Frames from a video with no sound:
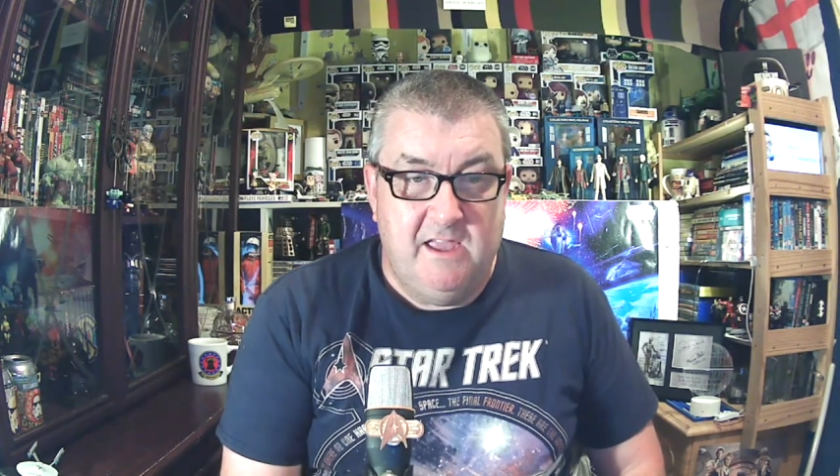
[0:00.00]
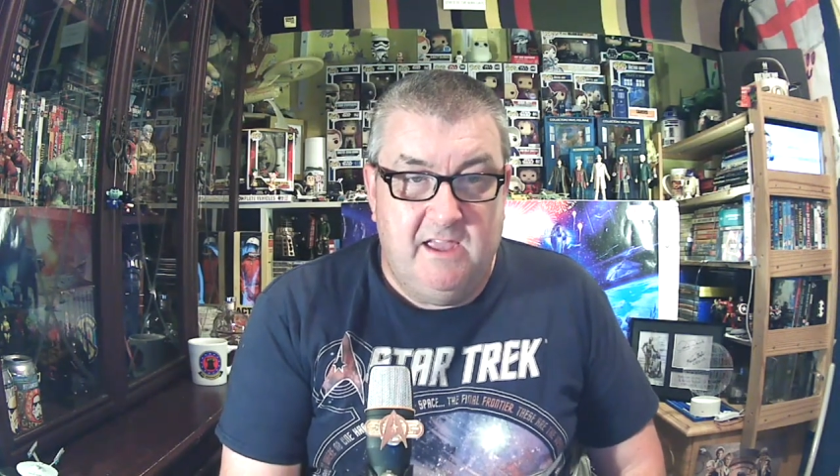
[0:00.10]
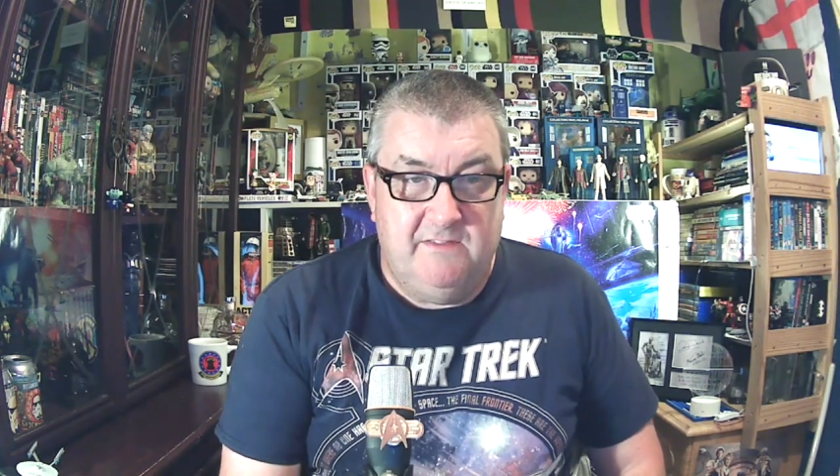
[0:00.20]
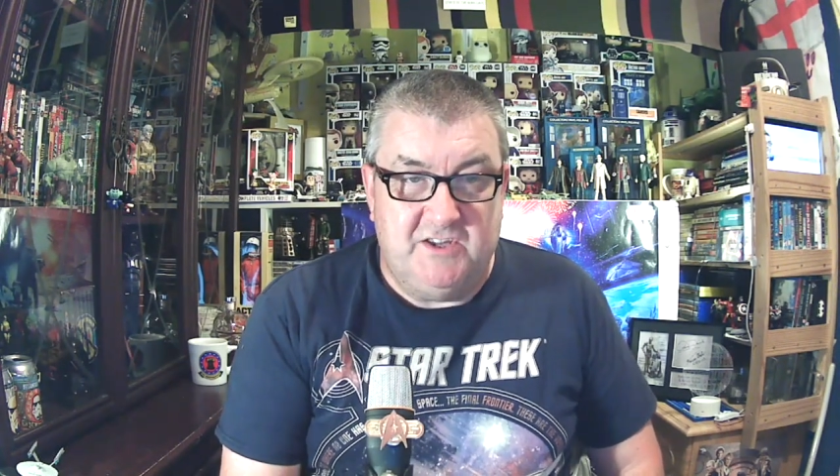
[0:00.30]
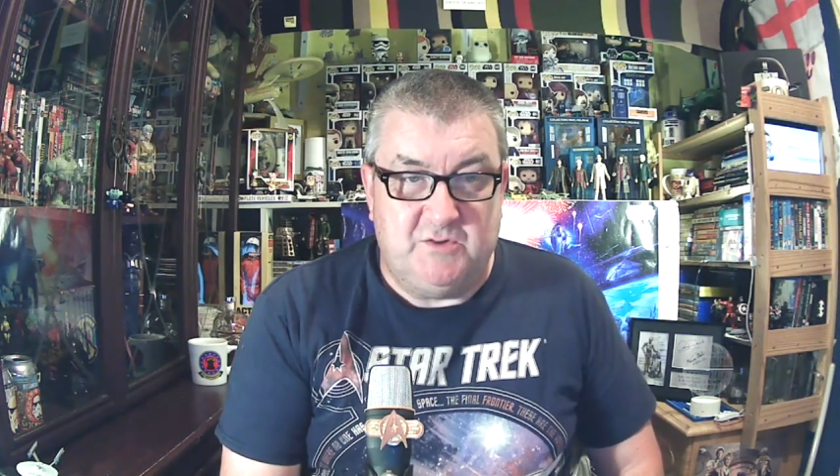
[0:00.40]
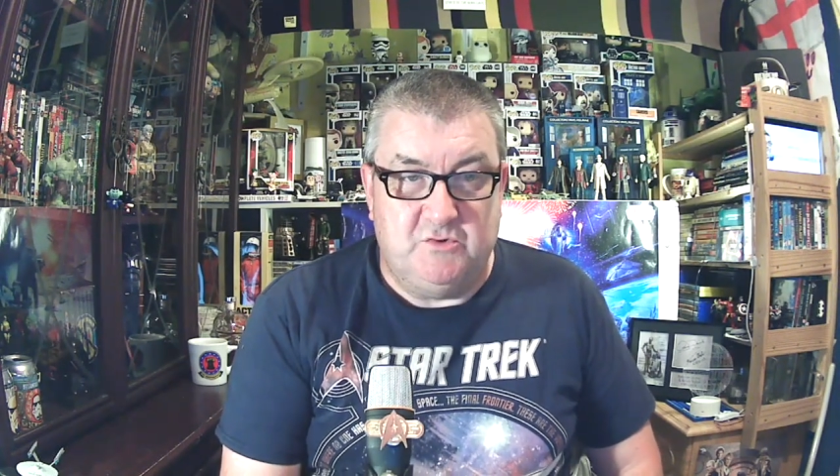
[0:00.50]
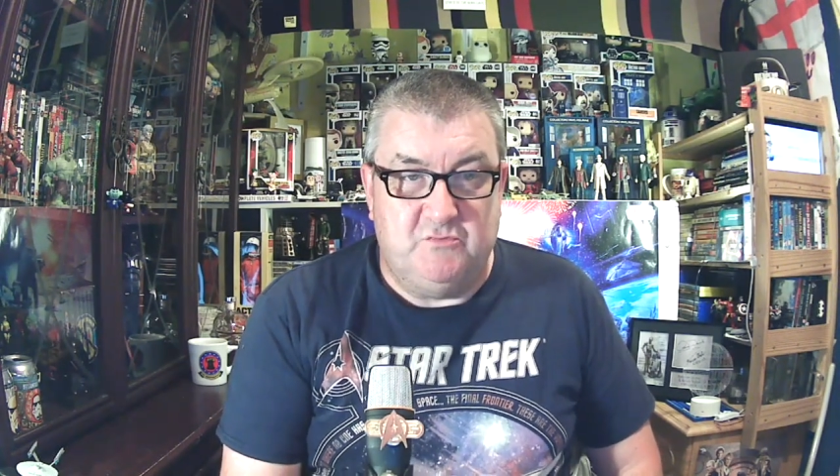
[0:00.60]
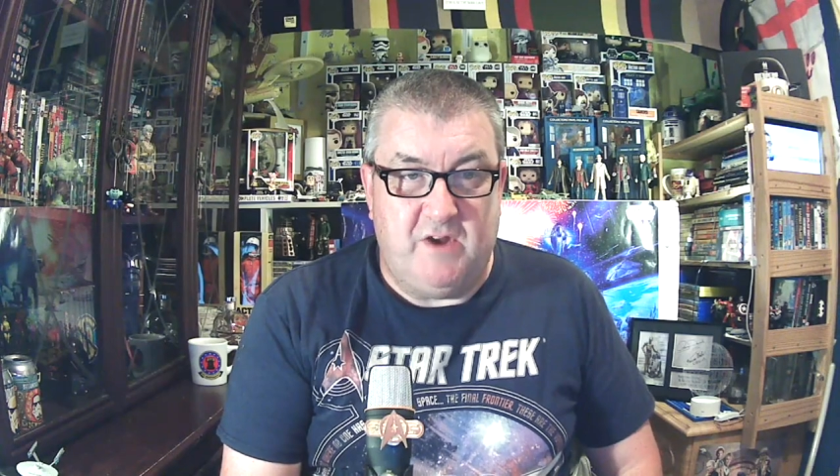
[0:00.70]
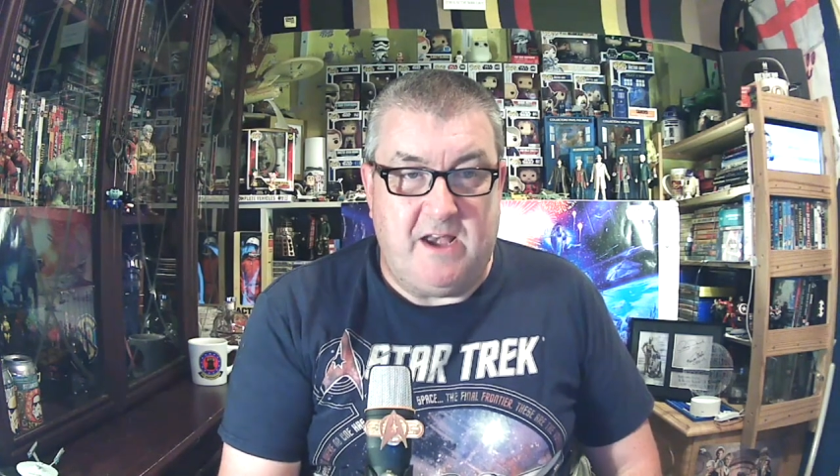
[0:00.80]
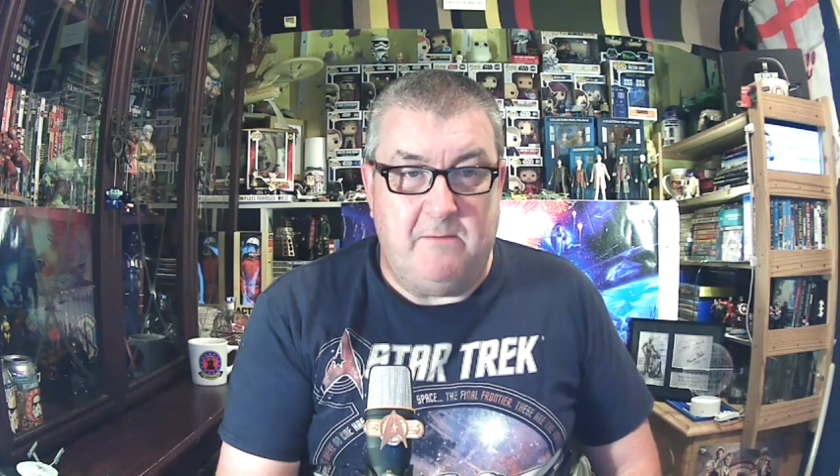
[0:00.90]
this was
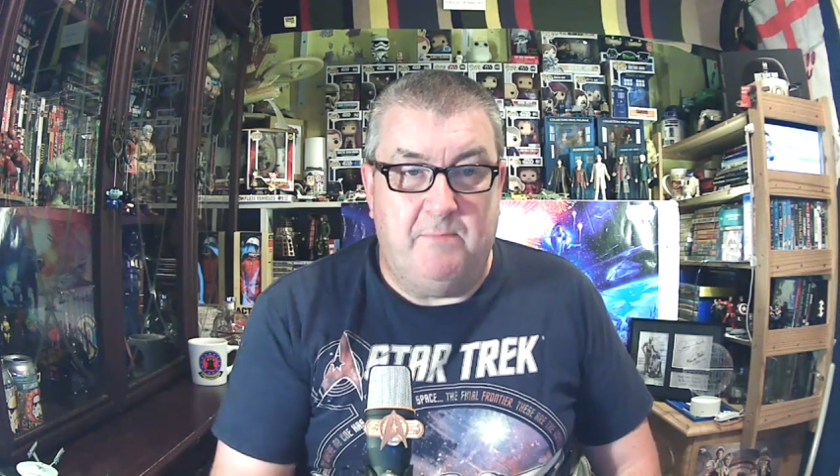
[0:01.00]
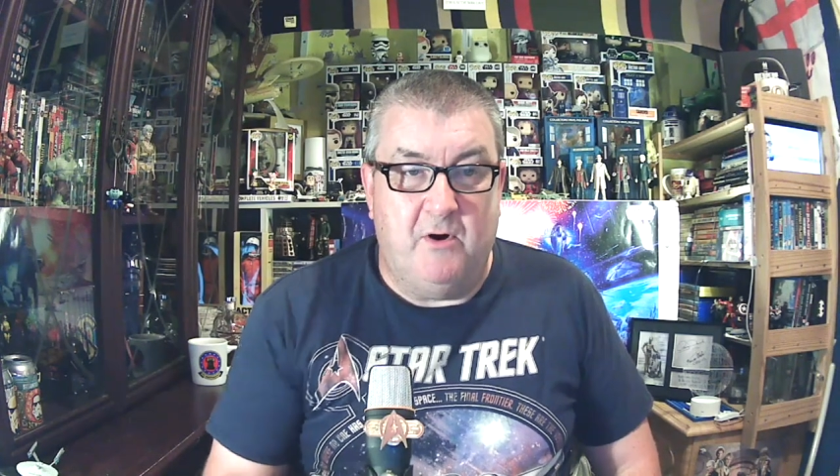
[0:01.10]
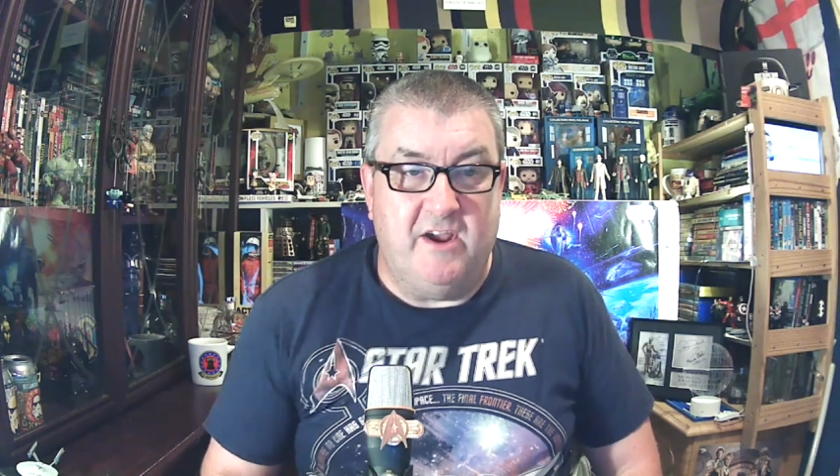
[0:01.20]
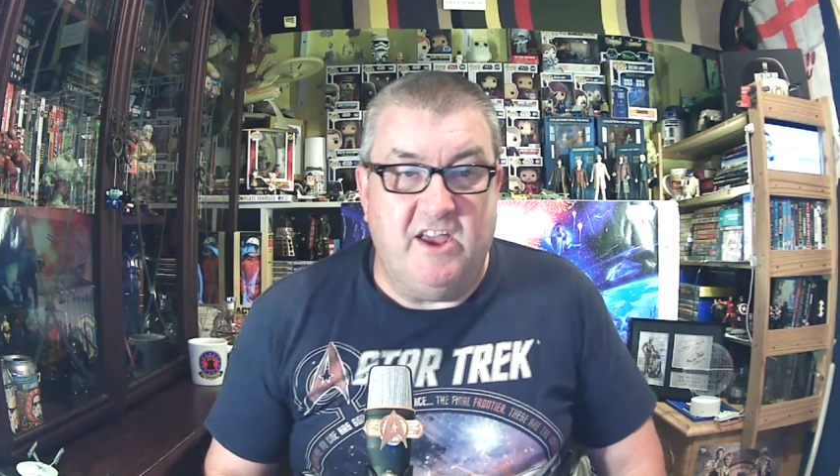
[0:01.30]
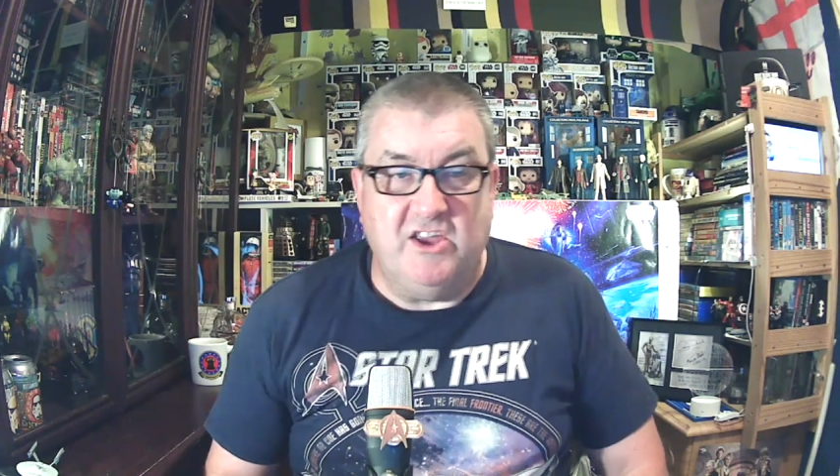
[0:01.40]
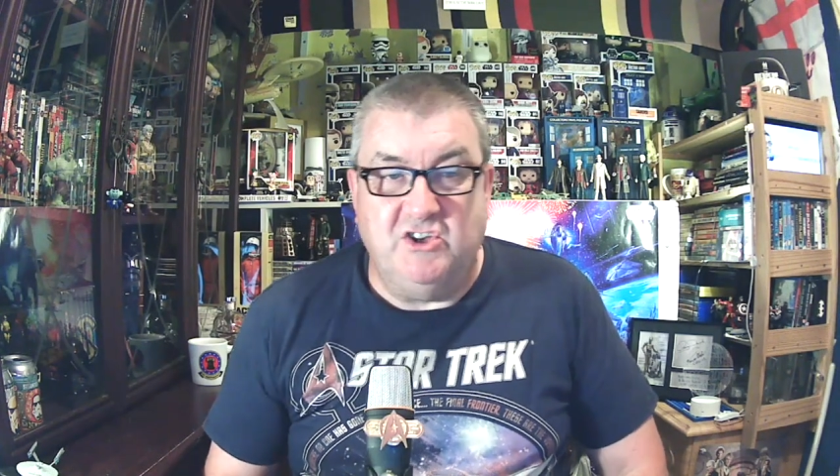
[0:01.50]
written by